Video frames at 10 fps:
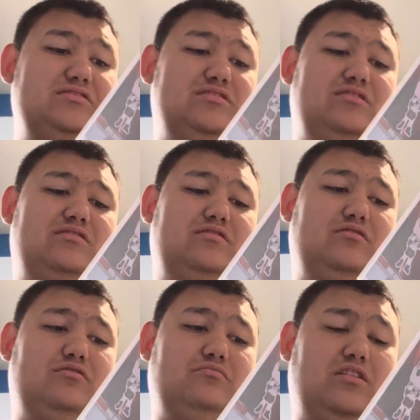Oh no,
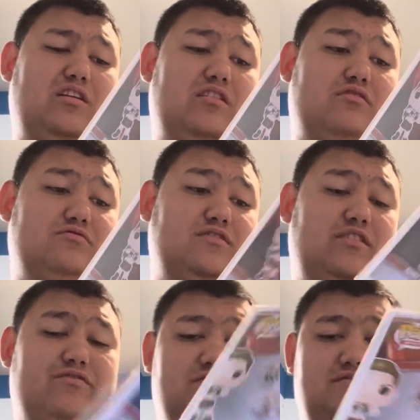my other one's a
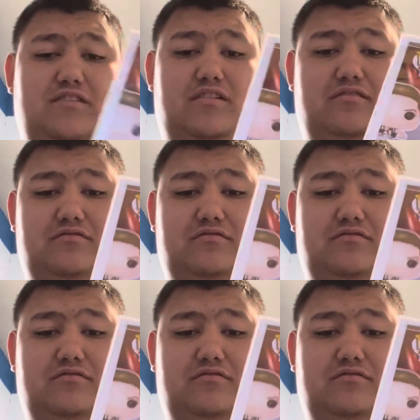different set.